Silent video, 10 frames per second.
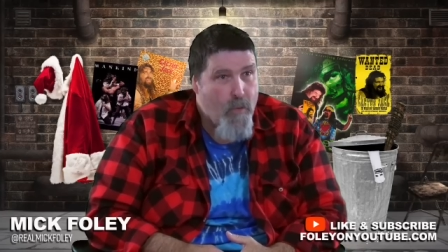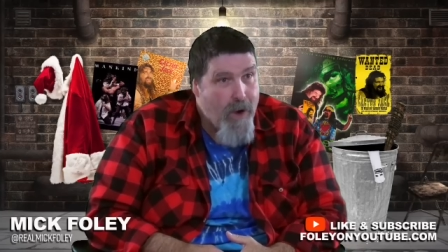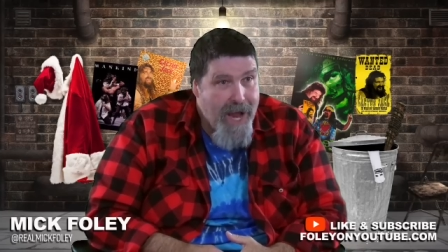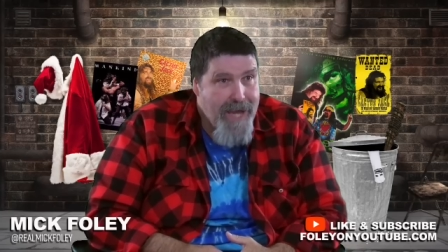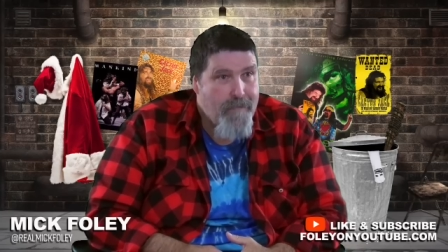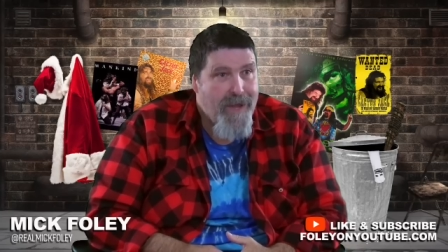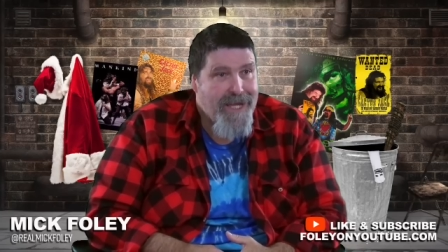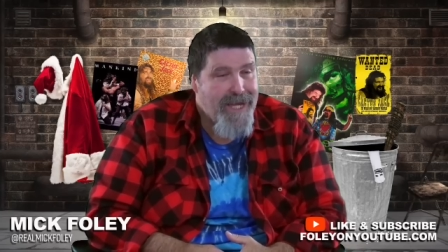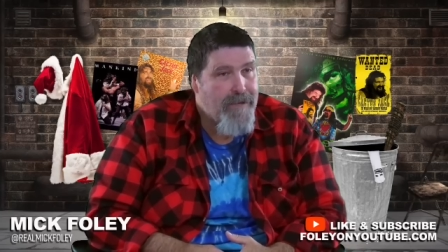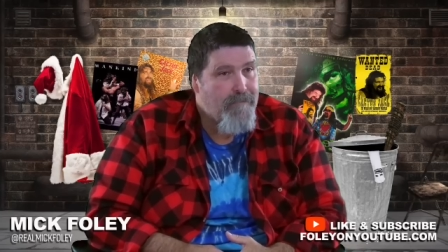why am I
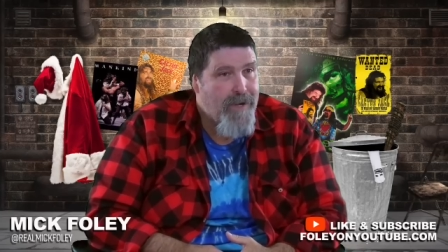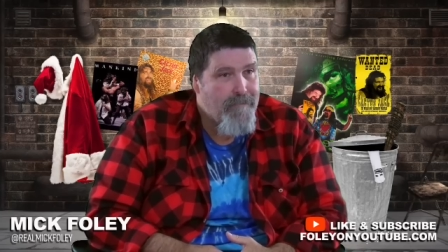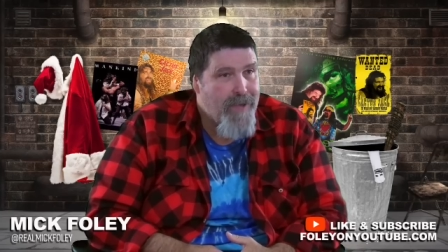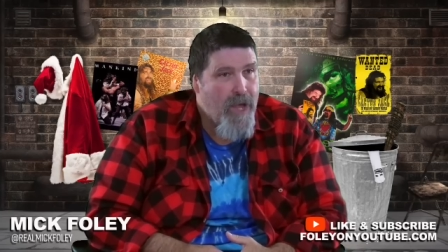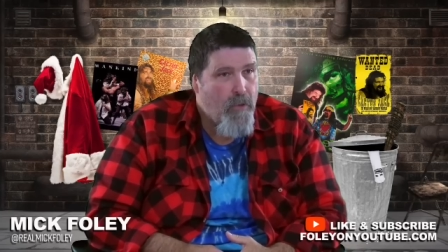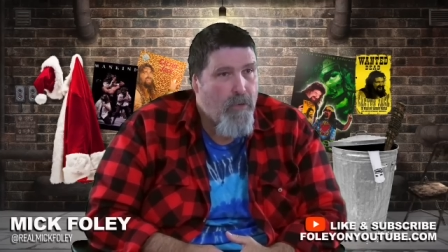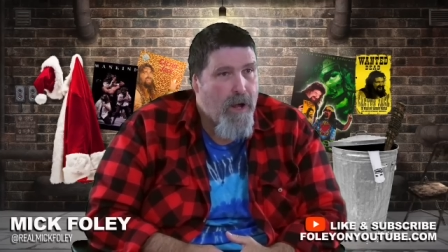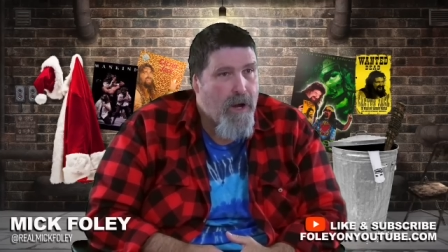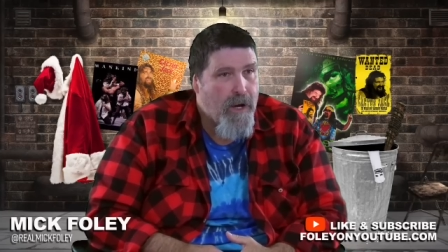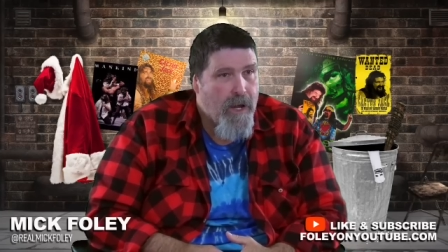getting my bell
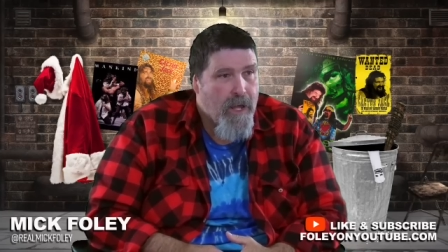rung?